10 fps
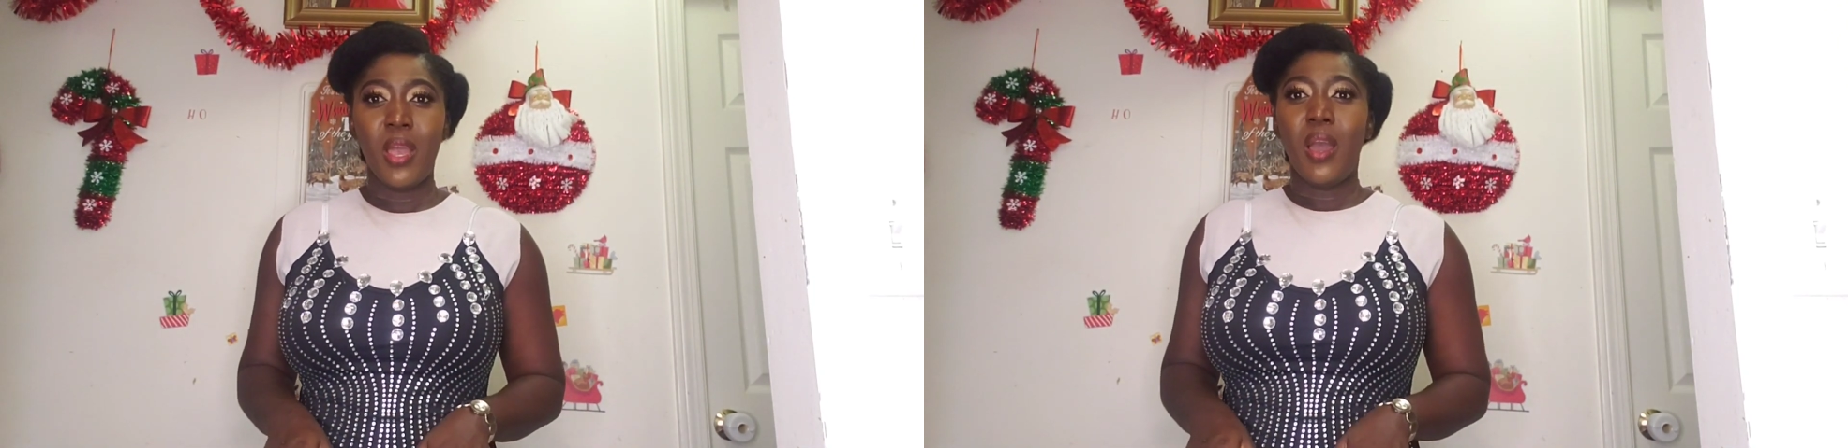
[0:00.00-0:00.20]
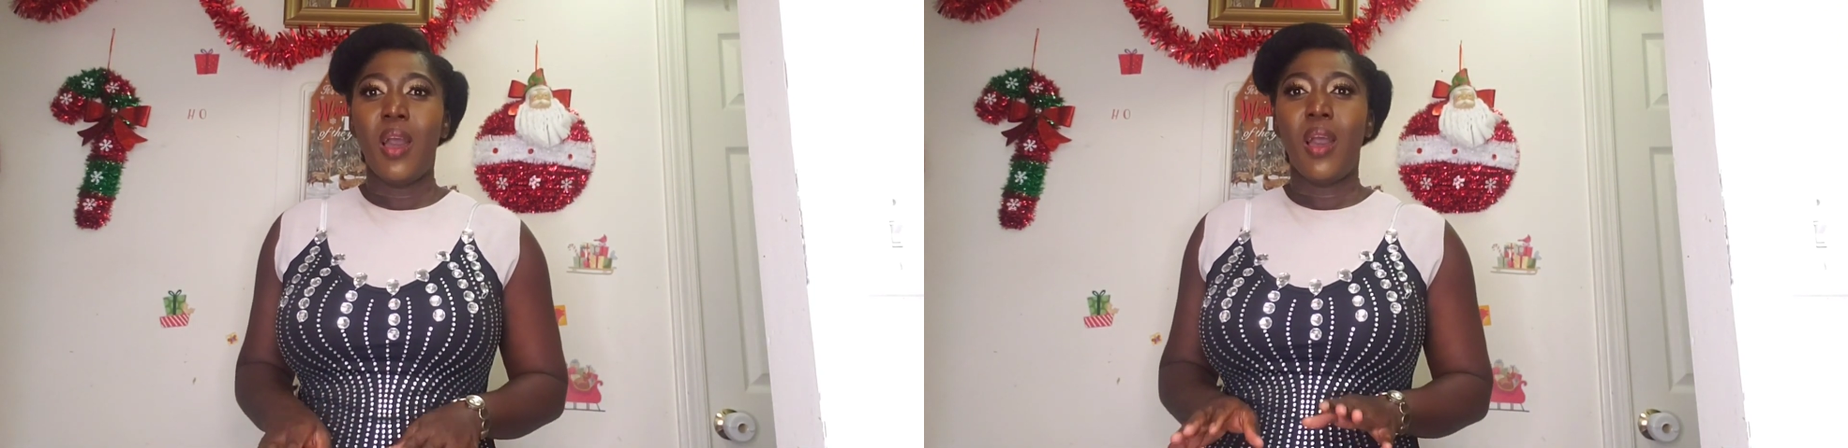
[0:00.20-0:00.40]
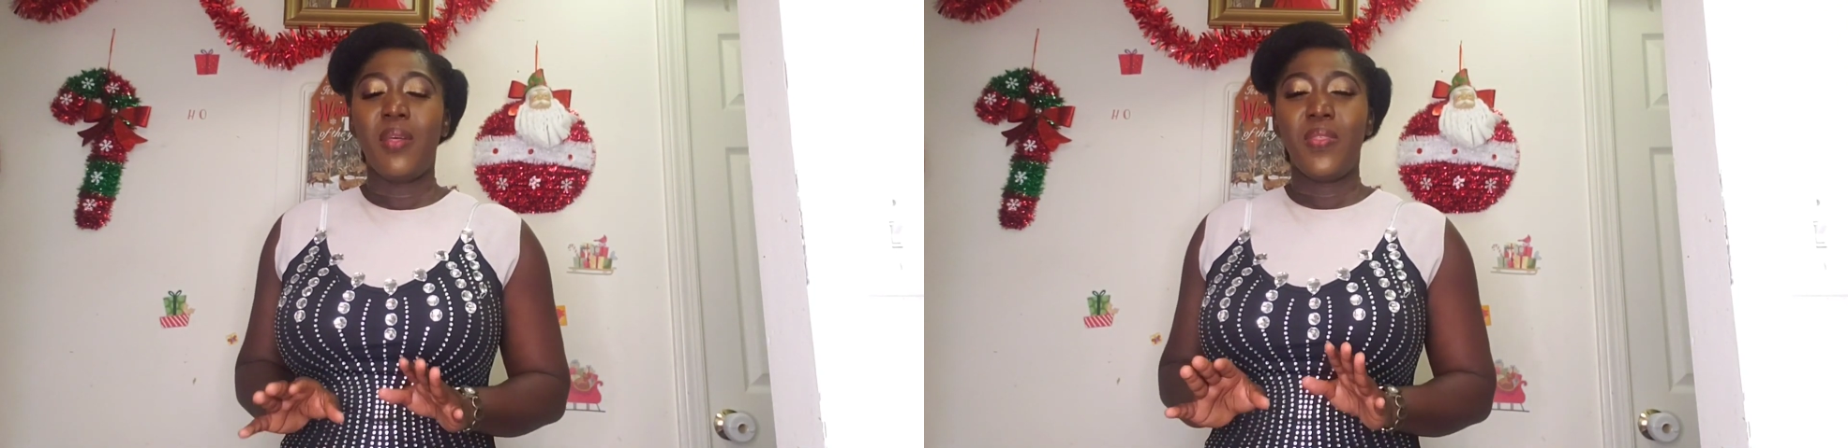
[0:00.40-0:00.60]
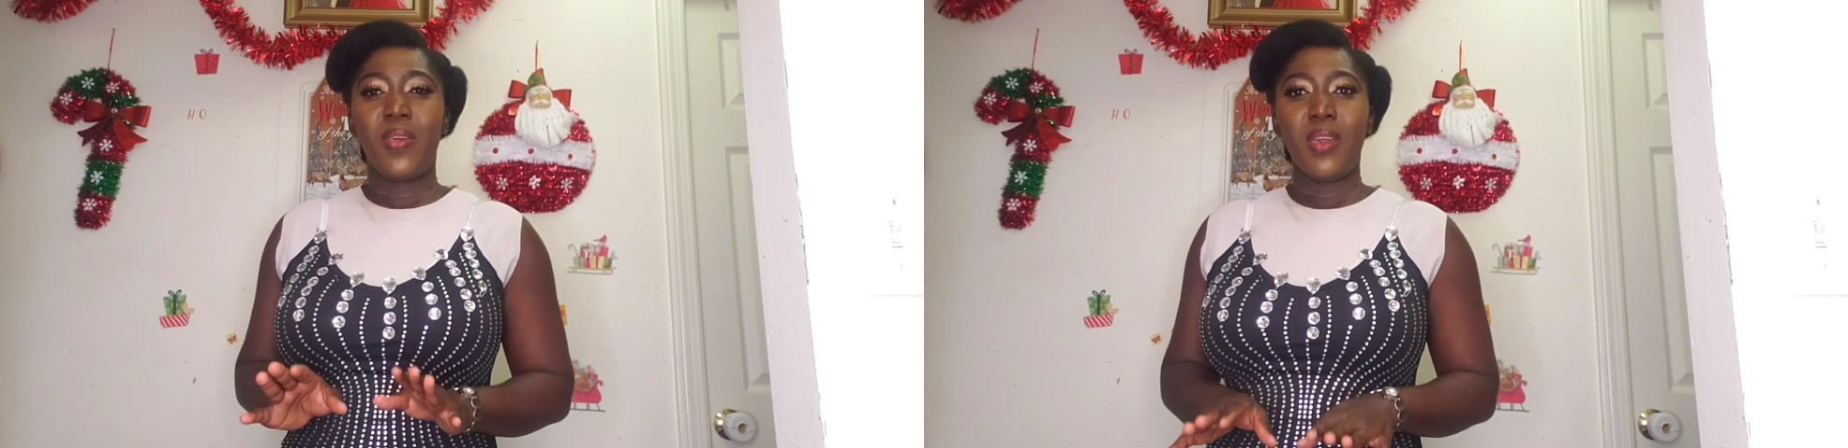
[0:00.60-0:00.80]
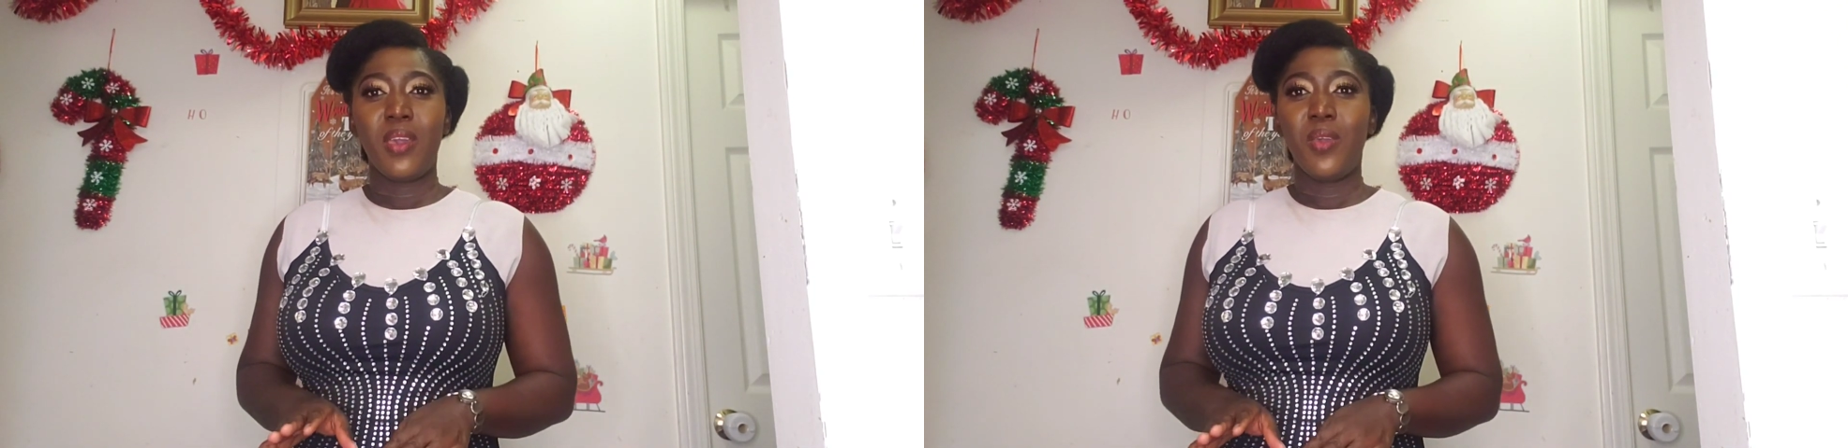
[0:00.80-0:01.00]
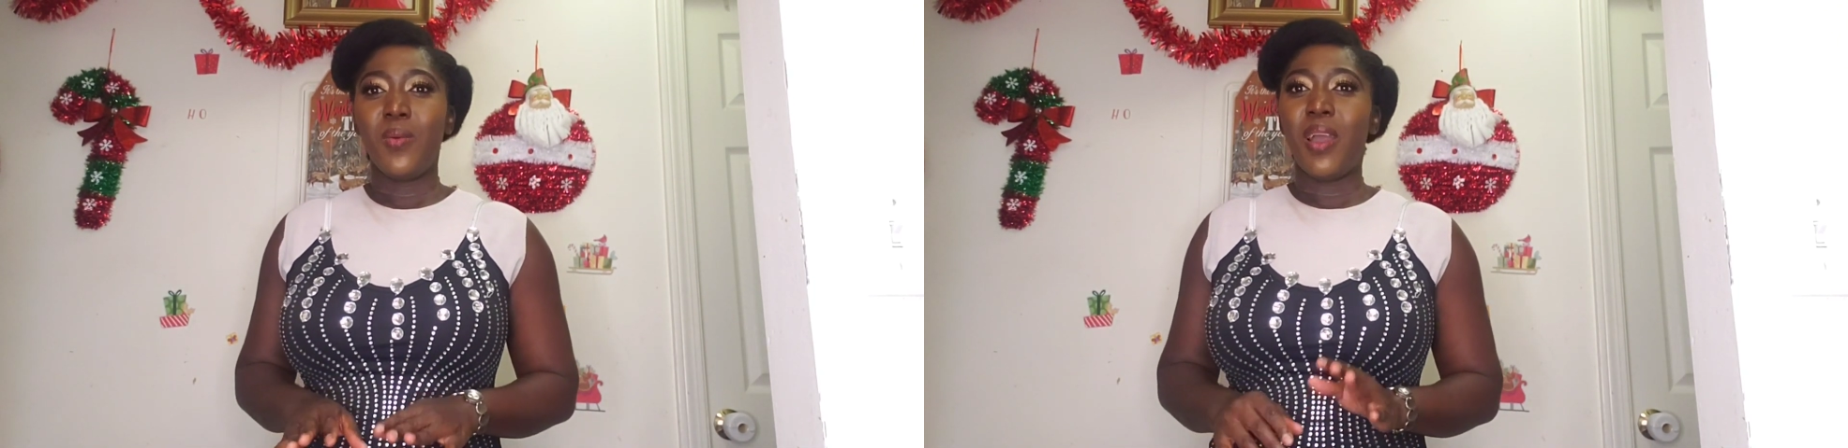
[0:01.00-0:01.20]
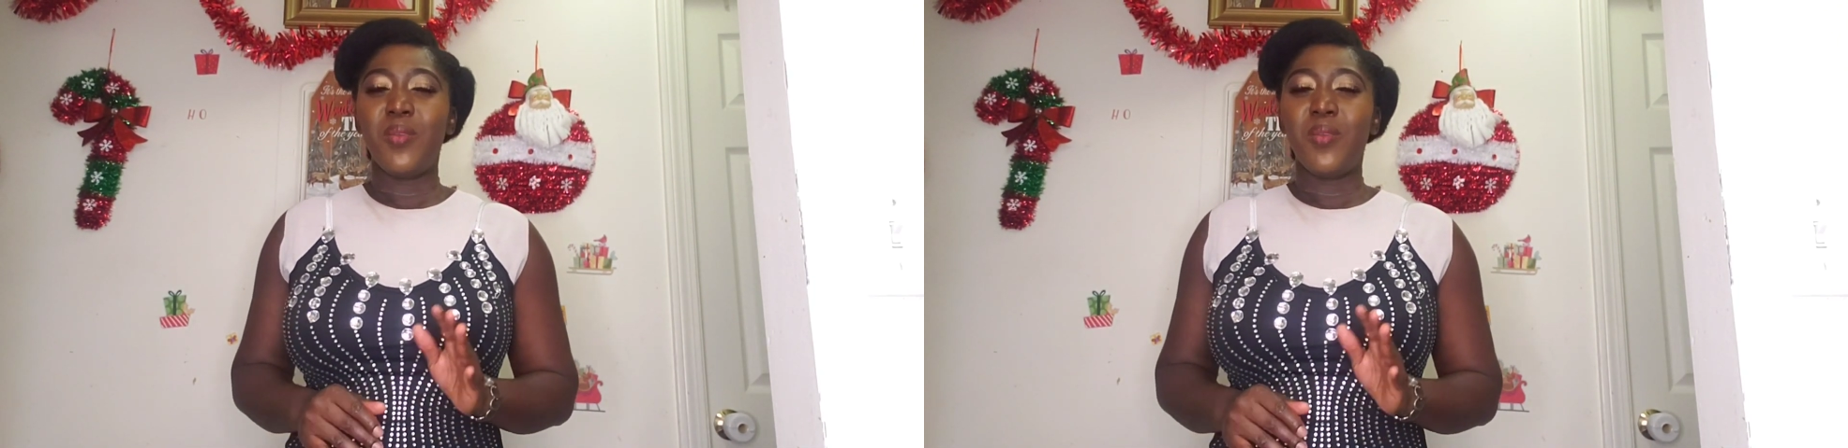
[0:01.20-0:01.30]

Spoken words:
hairstyle and